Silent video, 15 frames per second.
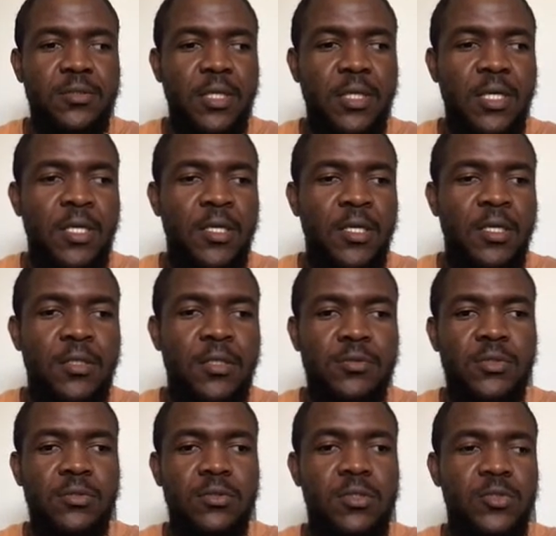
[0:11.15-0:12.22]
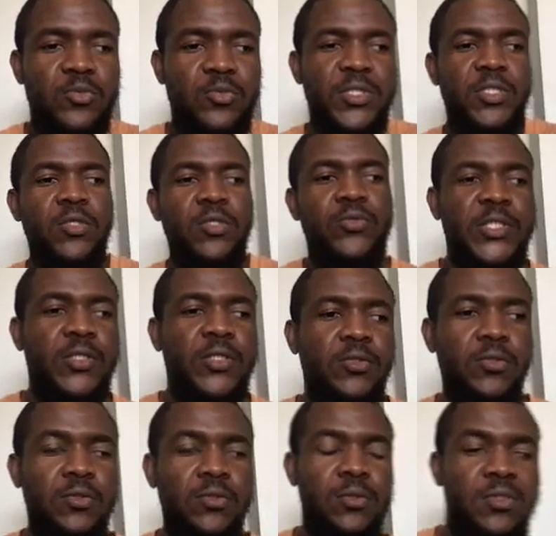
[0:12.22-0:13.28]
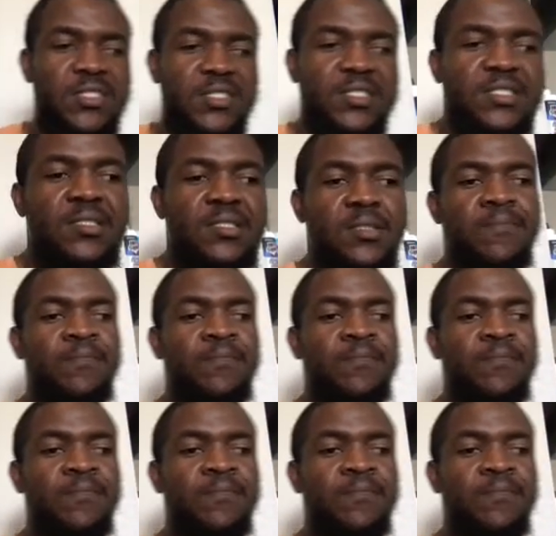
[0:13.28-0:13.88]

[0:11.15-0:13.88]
and today we're going to see